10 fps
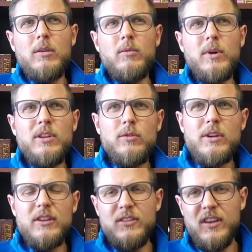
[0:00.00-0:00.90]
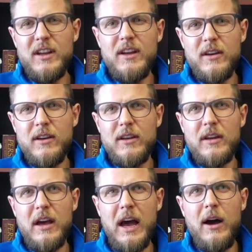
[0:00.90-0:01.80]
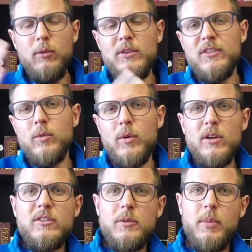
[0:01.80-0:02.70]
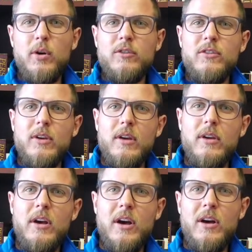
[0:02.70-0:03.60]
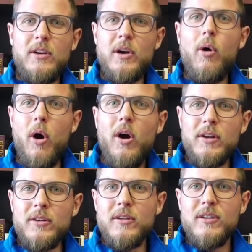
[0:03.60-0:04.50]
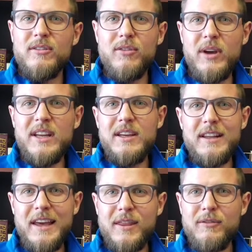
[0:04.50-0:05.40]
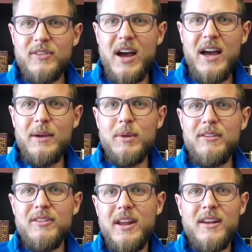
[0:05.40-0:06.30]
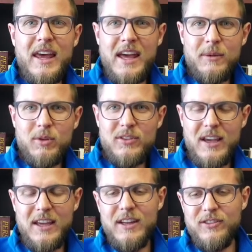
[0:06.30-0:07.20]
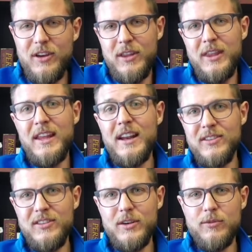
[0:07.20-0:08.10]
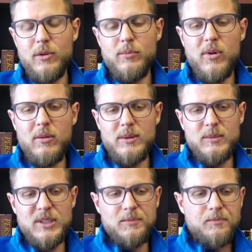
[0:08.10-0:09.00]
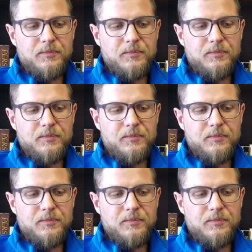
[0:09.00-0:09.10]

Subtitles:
When you consider how was the world supposed to go on for any length of time if none of the animals ate each other, then I see a real problem here.